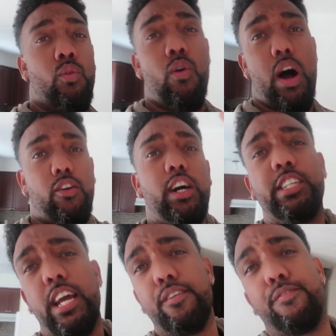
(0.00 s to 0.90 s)

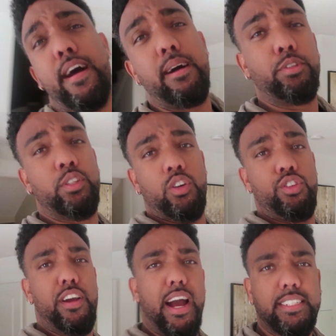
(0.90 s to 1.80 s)
Wagwan JD fam, so
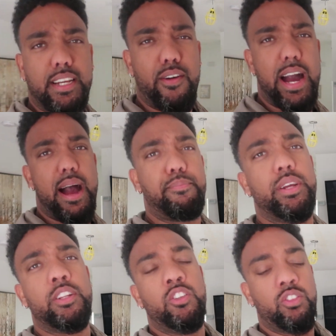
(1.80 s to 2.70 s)
you guys saw what
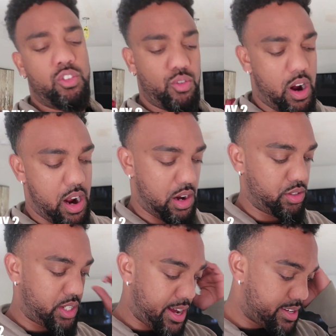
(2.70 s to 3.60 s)
happened to our house